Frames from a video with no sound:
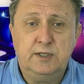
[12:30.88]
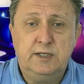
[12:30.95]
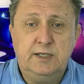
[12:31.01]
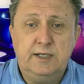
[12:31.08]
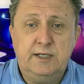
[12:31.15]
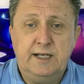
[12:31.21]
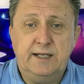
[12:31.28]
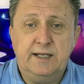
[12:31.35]

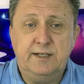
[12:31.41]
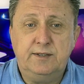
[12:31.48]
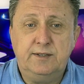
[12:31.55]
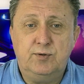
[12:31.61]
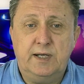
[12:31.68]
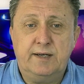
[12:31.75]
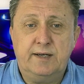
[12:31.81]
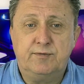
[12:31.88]
And then you
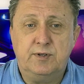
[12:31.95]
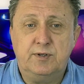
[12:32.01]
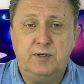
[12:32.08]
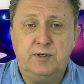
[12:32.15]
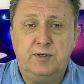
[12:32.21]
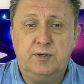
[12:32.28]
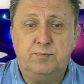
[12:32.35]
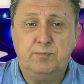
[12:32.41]
have
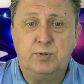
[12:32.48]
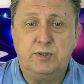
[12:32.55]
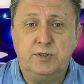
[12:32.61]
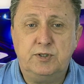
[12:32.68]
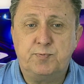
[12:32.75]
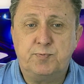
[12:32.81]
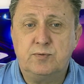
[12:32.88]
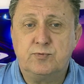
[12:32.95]
the British
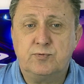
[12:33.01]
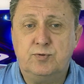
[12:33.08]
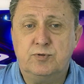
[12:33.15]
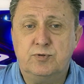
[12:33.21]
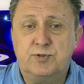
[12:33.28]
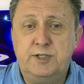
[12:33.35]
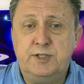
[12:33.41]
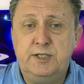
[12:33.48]
pounds
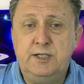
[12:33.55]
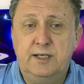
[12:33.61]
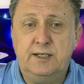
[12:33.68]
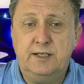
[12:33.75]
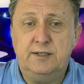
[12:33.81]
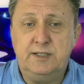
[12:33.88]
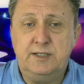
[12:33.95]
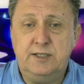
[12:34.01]
USD
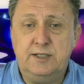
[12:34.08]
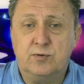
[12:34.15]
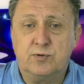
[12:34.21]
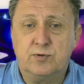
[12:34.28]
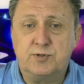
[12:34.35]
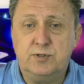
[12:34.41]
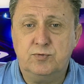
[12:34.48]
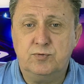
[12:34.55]
and the
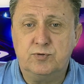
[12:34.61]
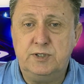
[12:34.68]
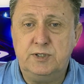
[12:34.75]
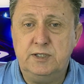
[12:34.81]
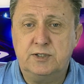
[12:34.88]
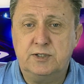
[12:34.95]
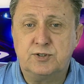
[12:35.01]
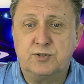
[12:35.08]
Aussie USD
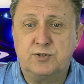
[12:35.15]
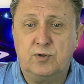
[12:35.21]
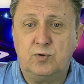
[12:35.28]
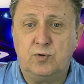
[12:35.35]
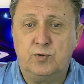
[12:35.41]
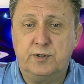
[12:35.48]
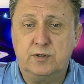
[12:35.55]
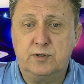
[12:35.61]
has all
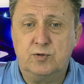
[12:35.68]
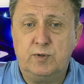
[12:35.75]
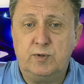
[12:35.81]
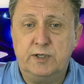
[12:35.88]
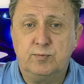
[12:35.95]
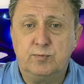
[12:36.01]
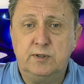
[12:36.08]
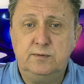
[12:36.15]
done quite
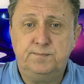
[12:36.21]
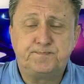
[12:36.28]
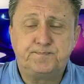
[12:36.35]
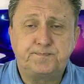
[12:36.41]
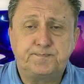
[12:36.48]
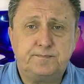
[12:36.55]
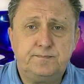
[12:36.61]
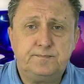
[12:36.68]
well.
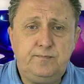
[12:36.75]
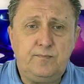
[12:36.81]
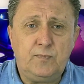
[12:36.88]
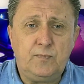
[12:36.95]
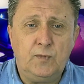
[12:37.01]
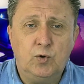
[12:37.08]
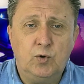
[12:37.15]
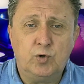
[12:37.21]

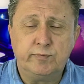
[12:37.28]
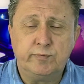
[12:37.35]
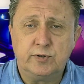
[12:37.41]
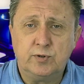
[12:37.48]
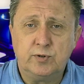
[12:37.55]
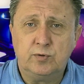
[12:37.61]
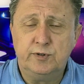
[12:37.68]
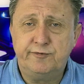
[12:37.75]

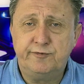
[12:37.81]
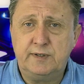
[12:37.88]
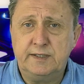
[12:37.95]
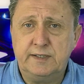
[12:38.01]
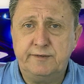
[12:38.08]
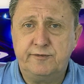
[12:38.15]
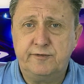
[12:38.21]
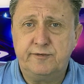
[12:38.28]
Overall, the
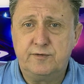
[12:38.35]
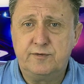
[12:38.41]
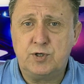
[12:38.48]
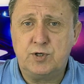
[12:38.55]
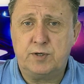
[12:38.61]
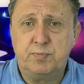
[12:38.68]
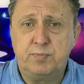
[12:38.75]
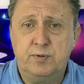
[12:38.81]
5
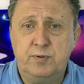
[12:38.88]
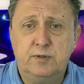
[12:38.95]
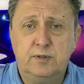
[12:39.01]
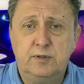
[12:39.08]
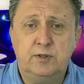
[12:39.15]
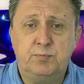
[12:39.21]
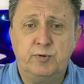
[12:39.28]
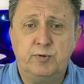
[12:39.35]
top
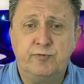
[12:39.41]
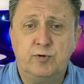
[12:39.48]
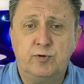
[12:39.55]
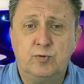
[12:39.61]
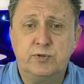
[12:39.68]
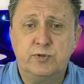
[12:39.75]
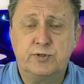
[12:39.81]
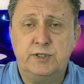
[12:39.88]

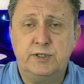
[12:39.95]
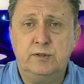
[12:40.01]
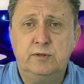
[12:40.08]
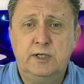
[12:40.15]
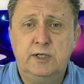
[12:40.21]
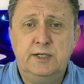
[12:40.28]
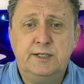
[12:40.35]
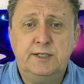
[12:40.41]
performers here
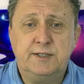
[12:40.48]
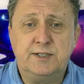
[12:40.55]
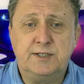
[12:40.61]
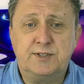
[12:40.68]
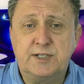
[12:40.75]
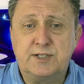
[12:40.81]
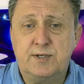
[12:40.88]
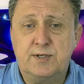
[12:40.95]
did
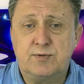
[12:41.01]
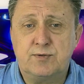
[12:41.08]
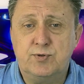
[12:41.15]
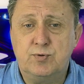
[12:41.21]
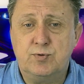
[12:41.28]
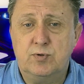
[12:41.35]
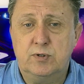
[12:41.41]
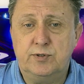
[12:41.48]

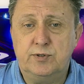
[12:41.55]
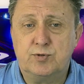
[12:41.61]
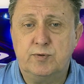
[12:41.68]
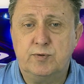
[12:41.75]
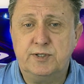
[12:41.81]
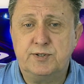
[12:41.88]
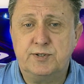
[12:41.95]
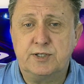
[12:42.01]

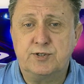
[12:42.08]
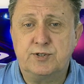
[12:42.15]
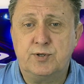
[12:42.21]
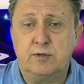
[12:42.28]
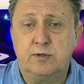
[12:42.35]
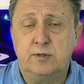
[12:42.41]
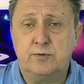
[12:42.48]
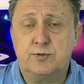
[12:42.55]

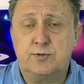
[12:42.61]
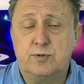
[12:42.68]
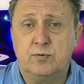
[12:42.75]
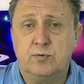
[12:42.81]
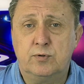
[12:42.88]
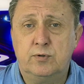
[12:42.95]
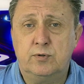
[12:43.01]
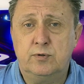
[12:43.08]
$6,226,
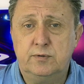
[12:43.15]
or